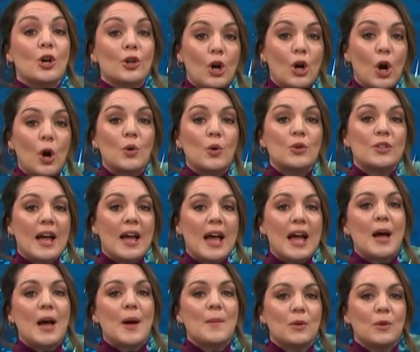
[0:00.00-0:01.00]
colder
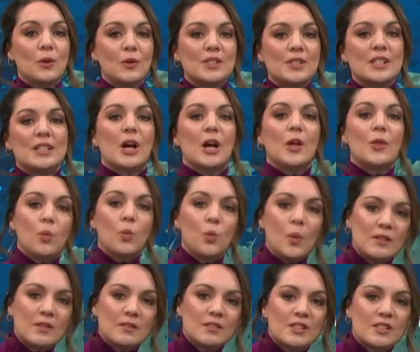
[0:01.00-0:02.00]
air moves in and the
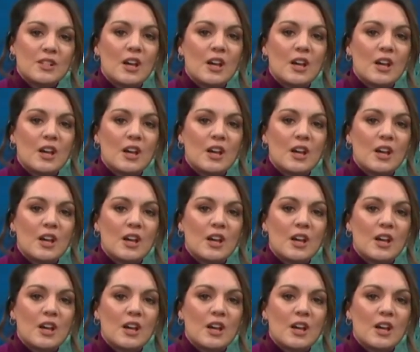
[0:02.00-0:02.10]
winds